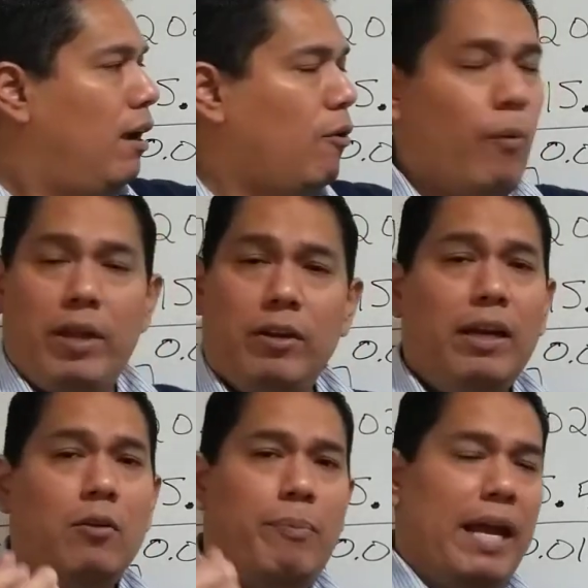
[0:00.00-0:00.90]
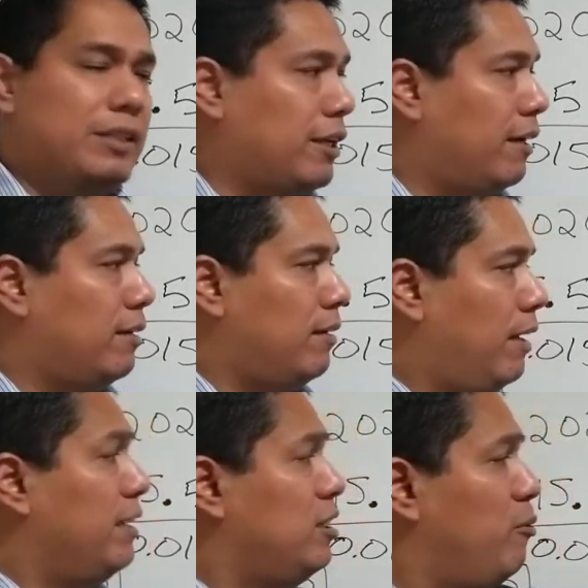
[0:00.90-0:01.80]
when you get your paycheck,
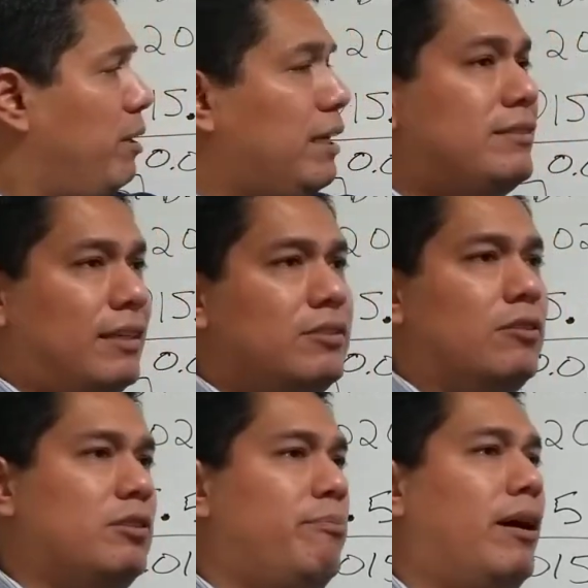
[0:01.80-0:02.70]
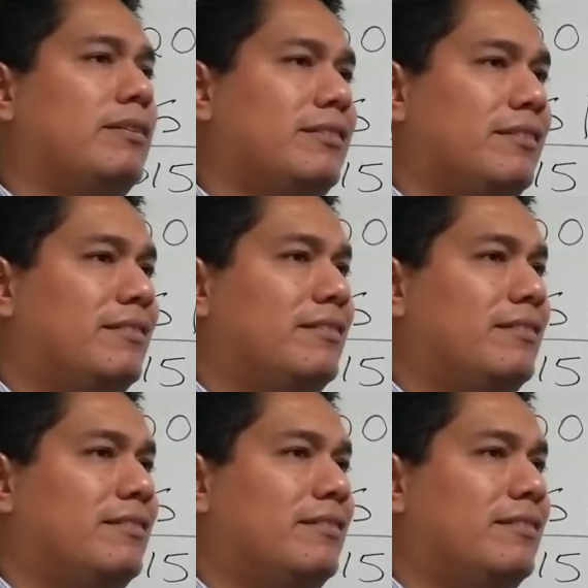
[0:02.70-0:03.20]
is it really 600 bucks?